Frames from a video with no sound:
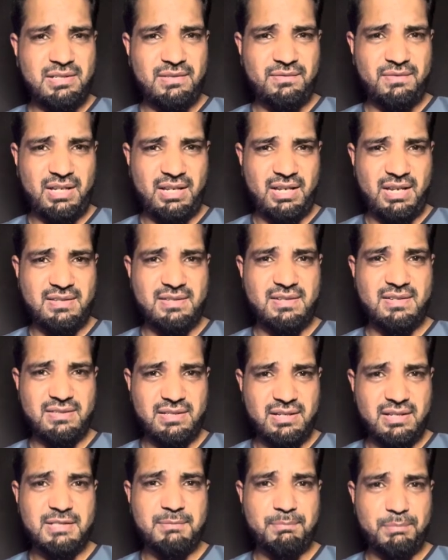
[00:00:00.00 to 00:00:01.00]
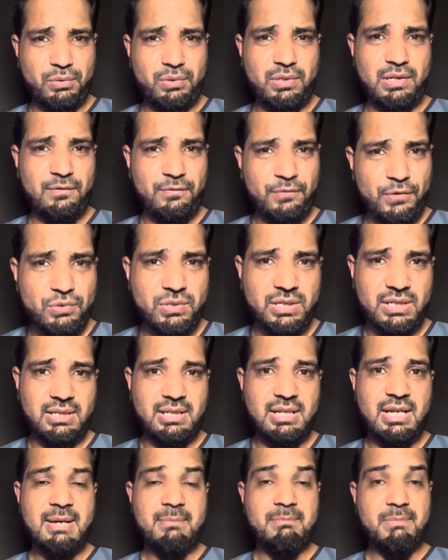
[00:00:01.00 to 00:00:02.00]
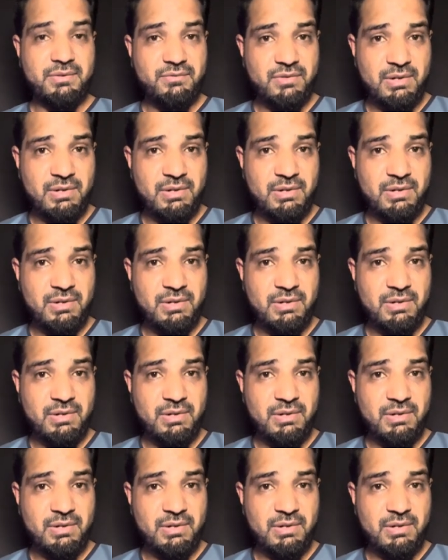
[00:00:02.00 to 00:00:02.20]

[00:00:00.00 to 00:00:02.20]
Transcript: of the cases, there is pleural effusion. But